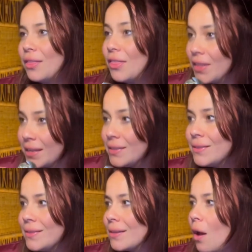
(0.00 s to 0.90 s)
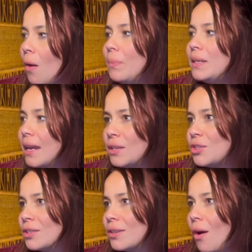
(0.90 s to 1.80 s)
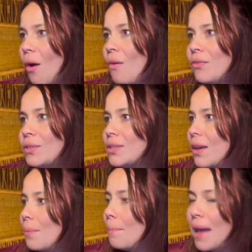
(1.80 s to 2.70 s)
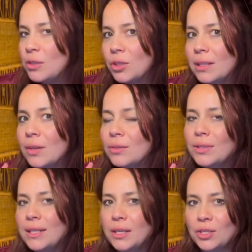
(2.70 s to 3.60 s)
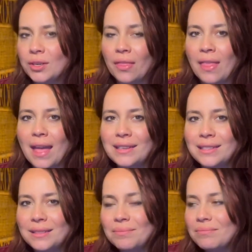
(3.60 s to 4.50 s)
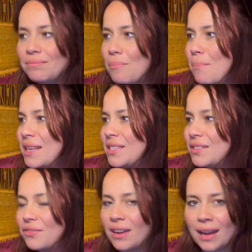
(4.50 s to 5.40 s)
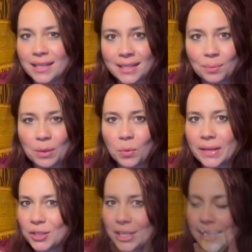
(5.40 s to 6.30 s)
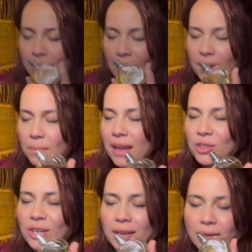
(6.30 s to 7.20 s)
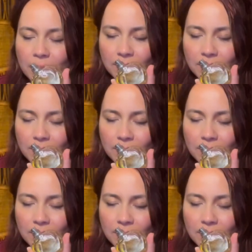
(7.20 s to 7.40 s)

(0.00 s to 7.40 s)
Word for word: this combination offers a magical contradiction that mystifies and bewitches. I imagine